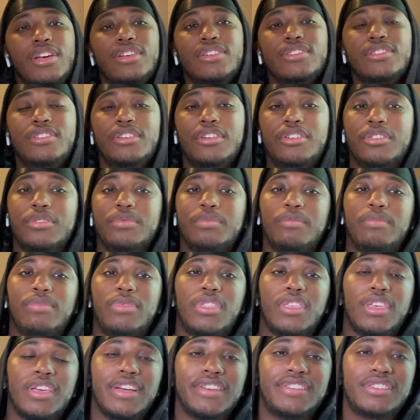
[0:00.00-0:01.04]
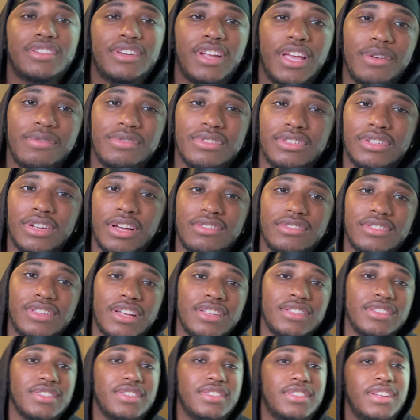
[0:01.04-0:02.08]
So, yesterday it was announced
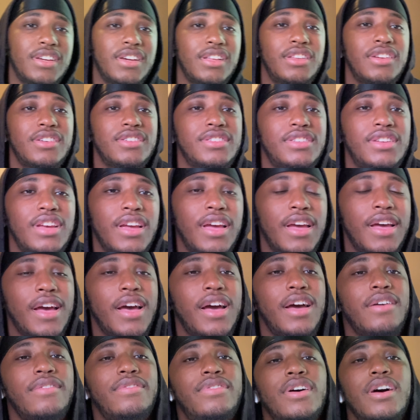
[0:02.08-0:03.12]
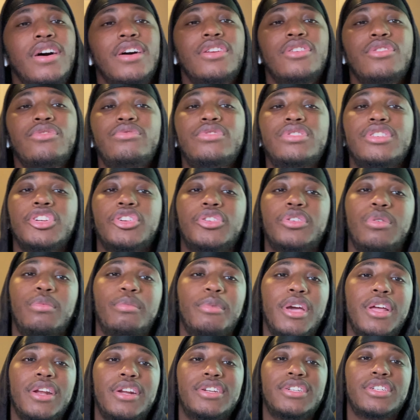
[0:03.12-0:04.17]
that the Steelers have a new general
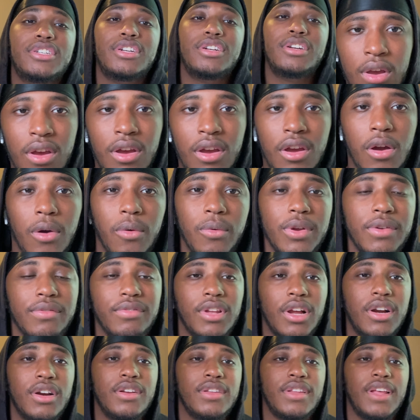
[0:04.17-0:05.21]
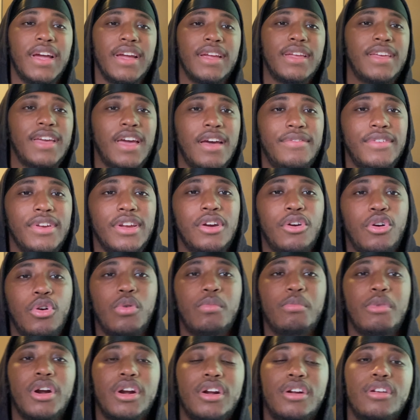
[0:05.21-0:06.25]
manager. We've learned that Kevin
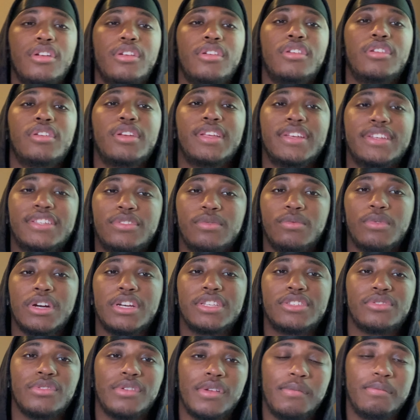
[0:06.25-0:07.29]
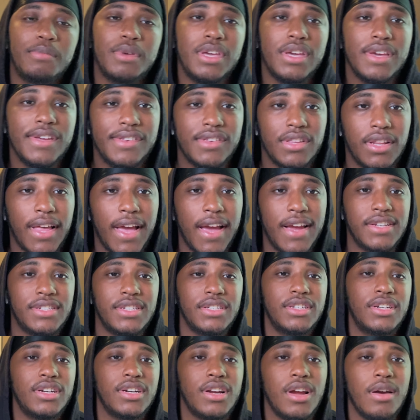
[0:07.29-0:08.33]
Colbert, this was going to be his last
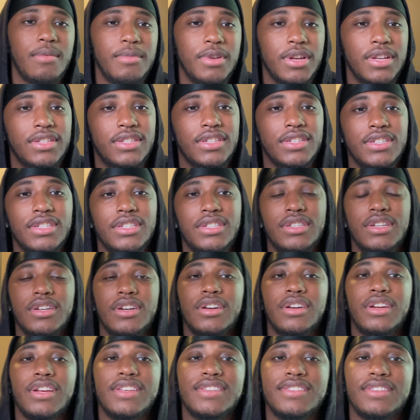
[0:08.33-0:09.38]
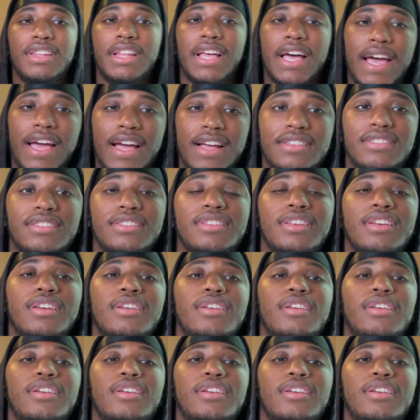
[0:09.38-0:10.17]
year coming into this year, his last